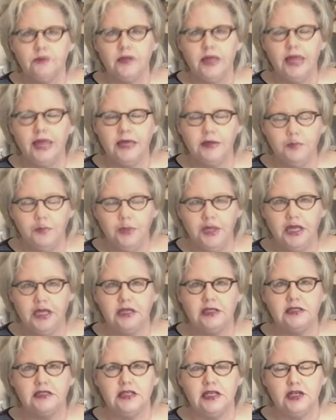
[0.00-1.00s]
head
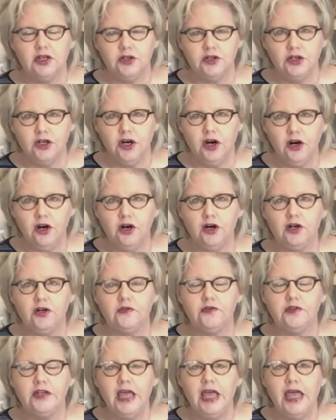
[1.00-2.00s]
pins that are
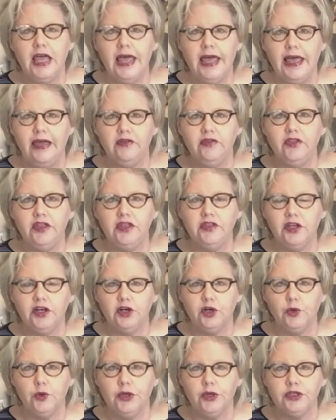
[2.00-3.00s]
curved, and then
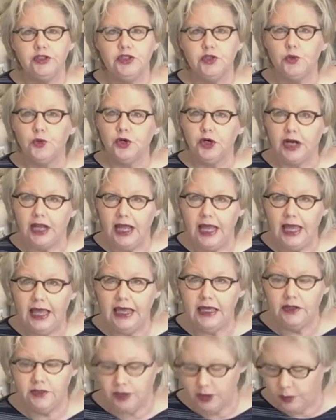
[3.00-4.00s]
we're going to
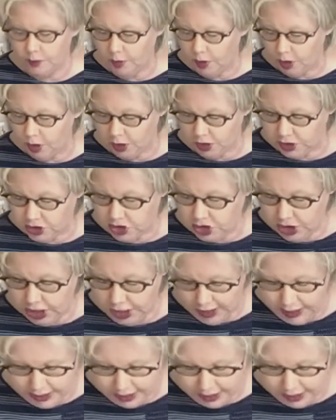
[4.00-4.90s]
hang them on a chain.